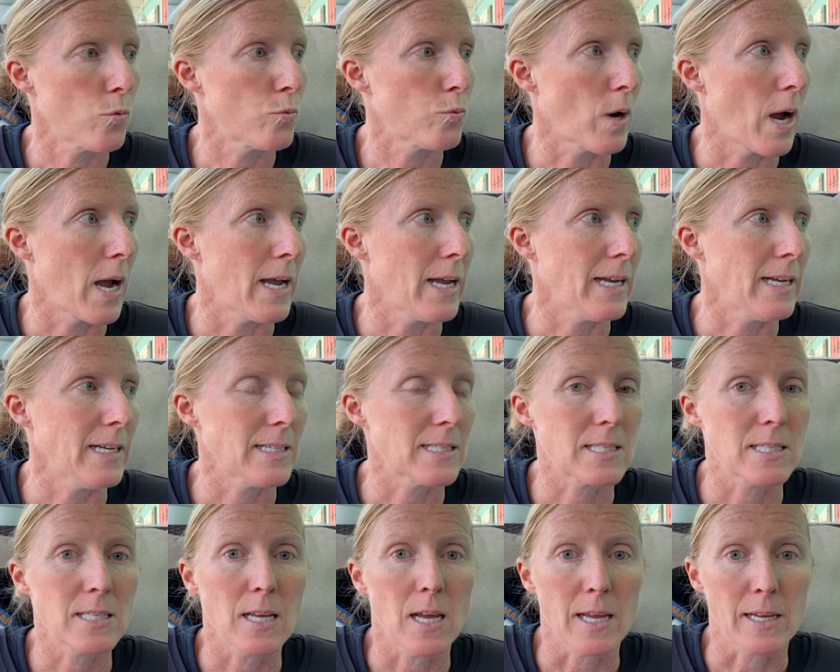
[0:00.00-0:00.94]

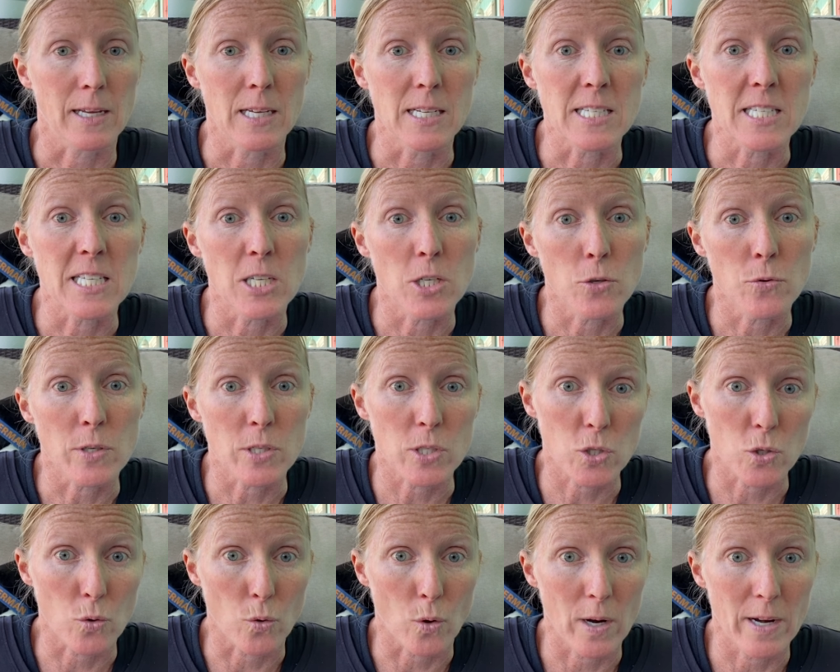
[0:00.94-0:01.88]
write a continuous
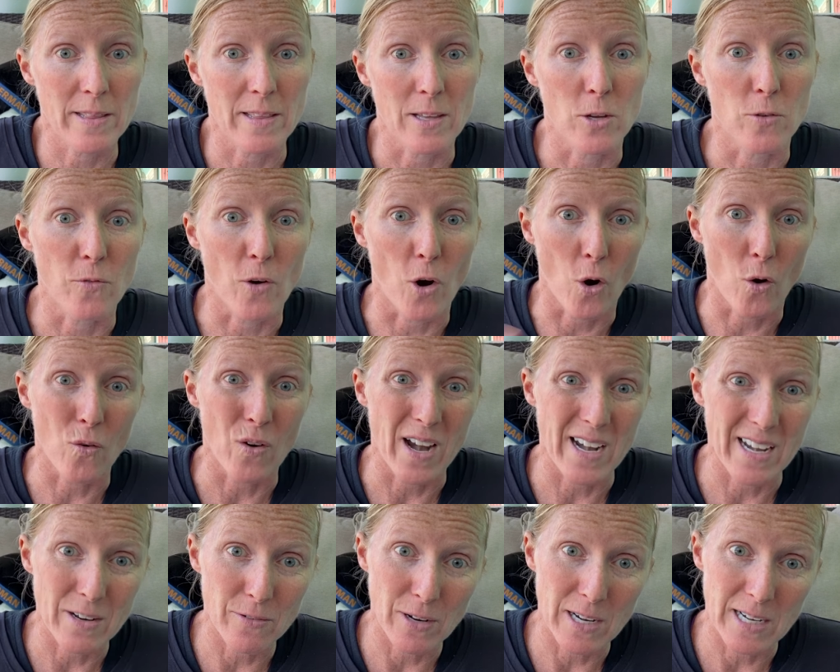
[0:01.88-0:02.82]
story that you've
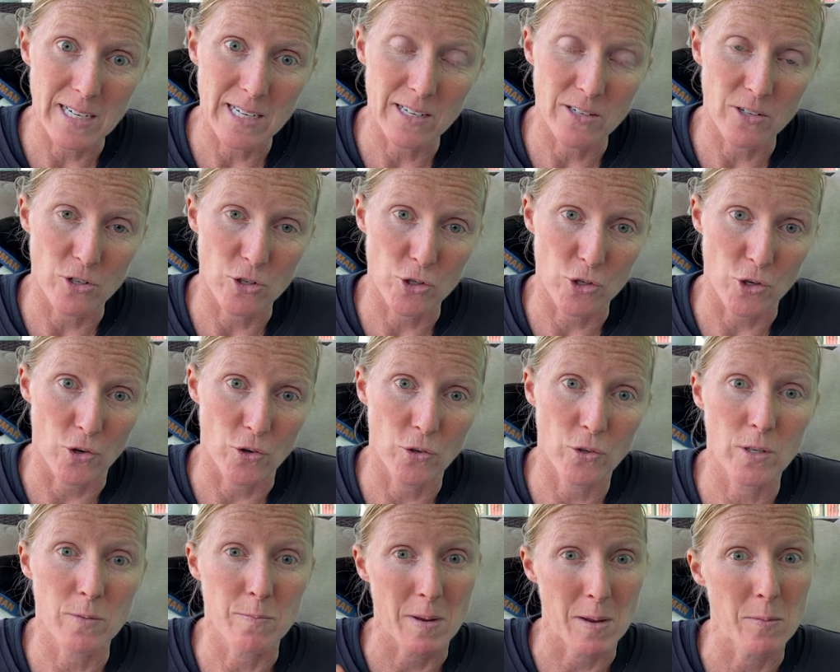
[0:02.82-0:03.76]
already written in your
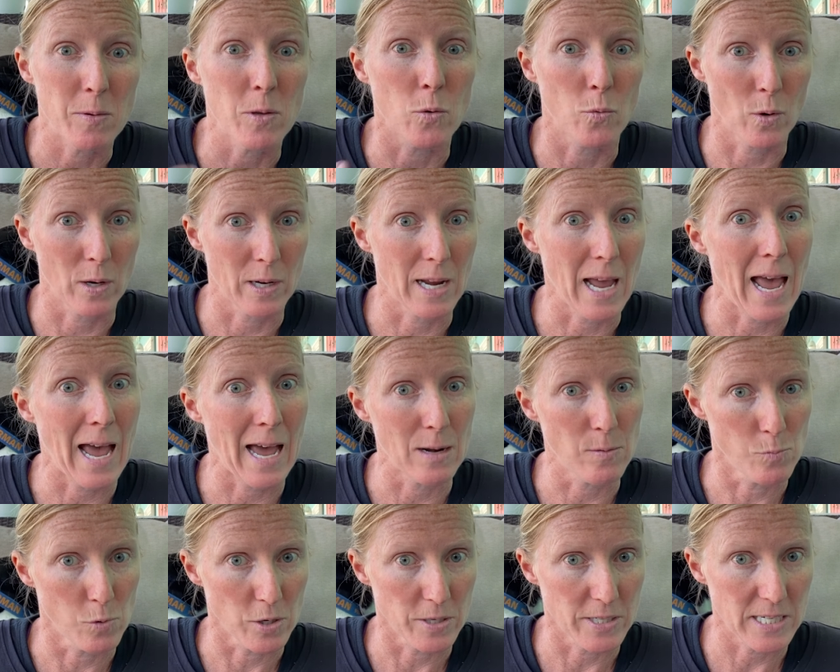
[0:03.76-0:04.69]
journal and maybe you want to
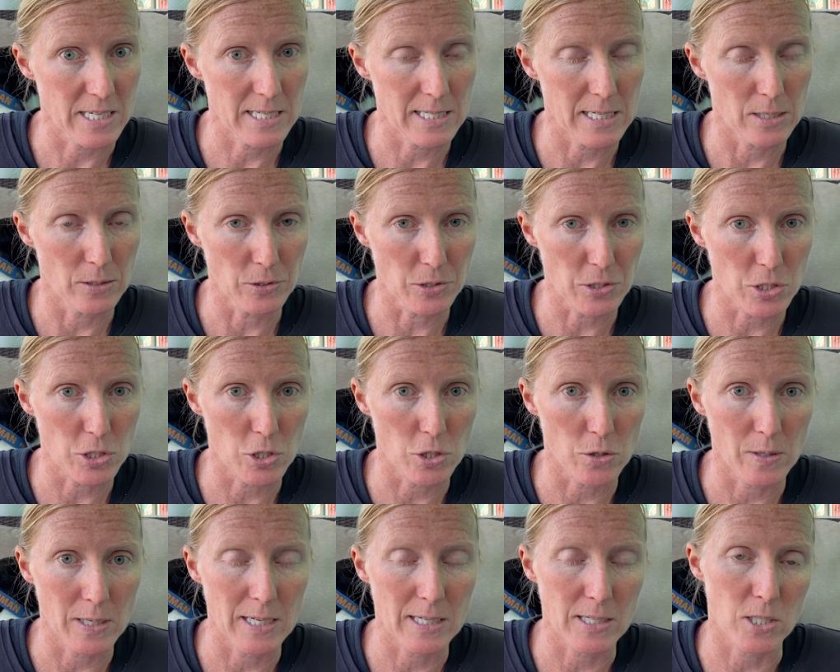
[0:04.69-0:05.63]
add more details
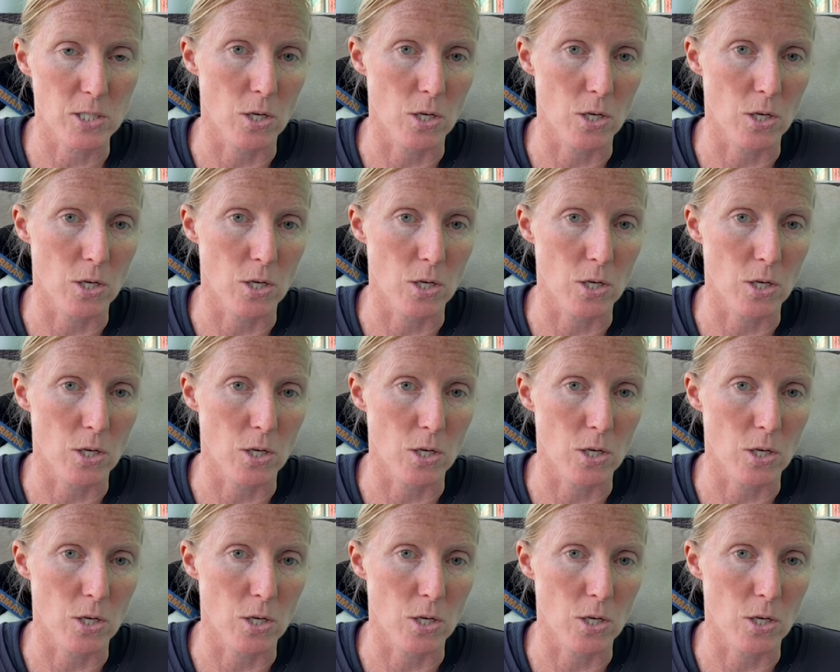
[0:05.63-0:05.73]
to it.